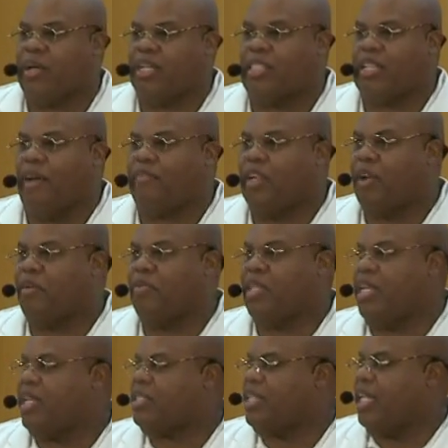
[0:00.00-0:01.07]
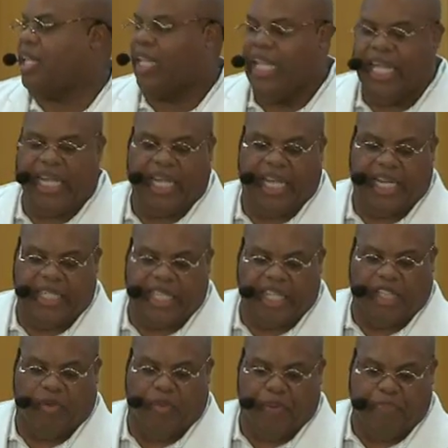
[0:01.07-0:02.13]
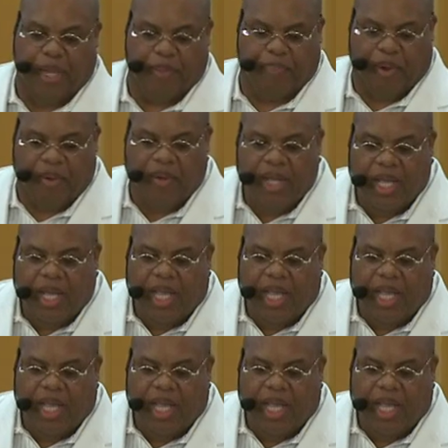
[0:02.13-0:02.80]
because I've learned this in leading and dealing with people,